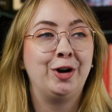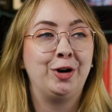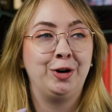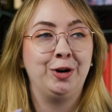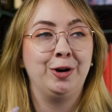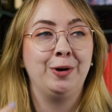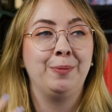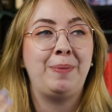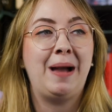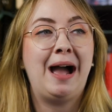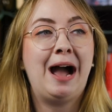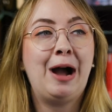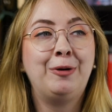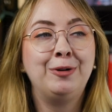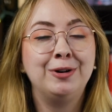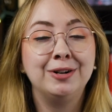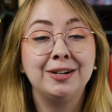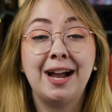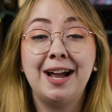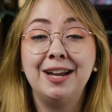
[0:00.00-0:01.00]
Her
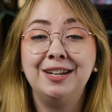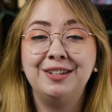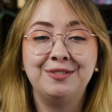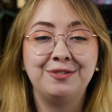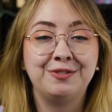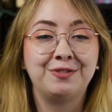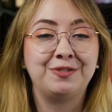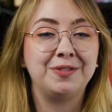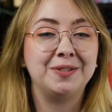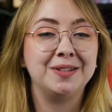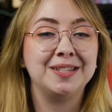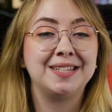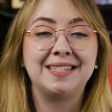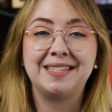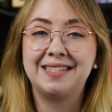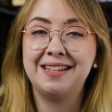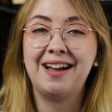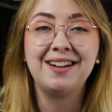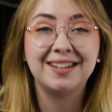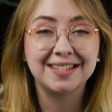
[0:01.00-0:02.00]
power kind of
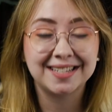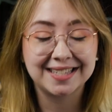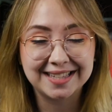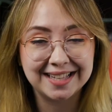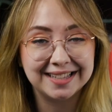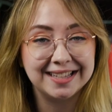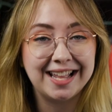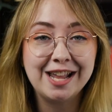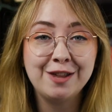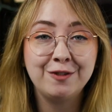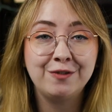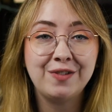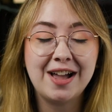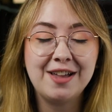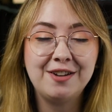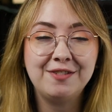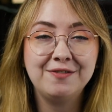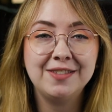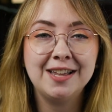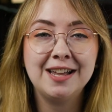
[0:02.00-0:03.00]
sucks the life
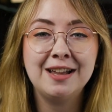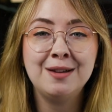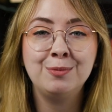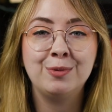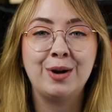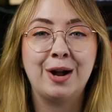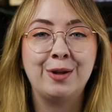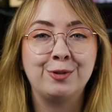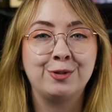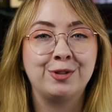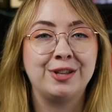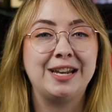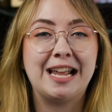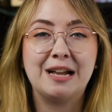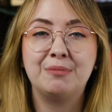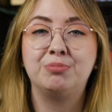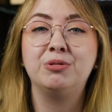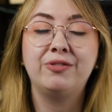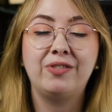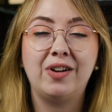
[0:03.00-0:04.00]
out of them rather than
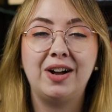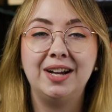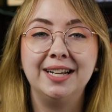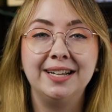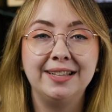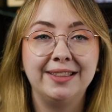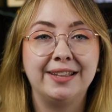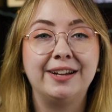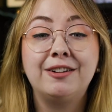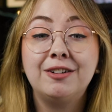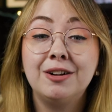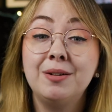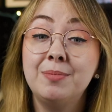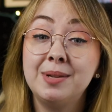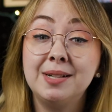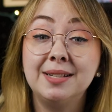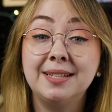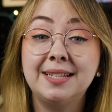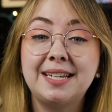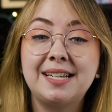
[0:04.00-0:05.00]
amplifying their
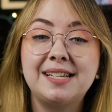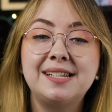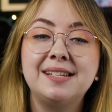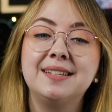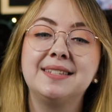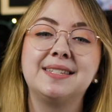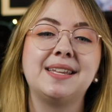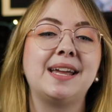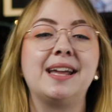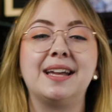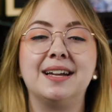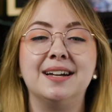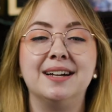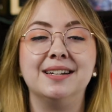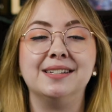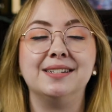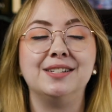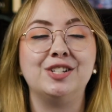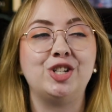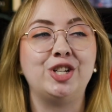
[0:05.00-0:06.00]
abilities,
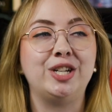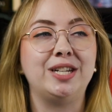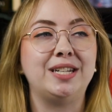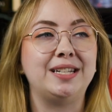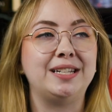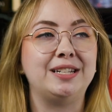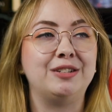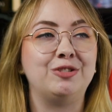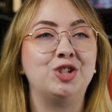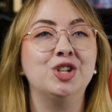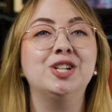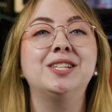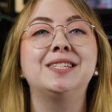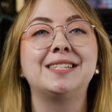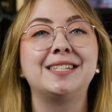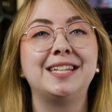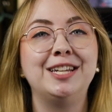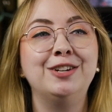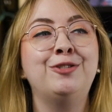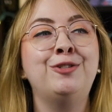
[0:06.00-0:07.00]
and she
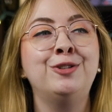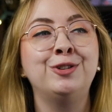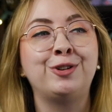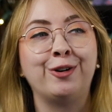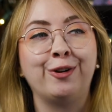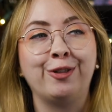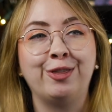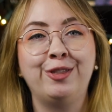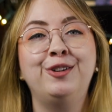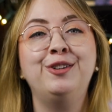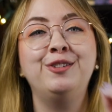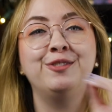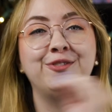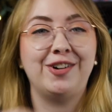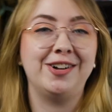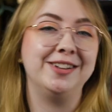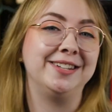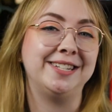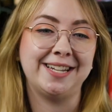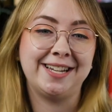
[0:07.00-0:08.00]
just killed her 3rd
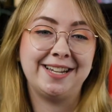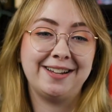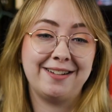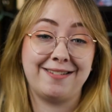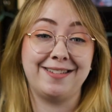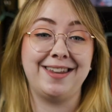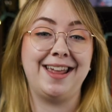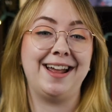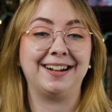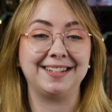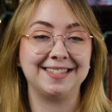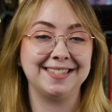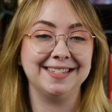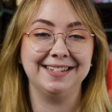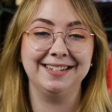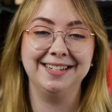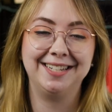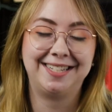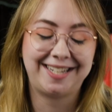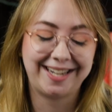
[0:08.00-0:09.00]
Fonte on
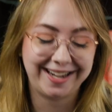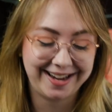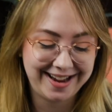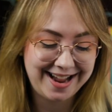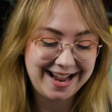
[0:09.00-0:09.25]
accident.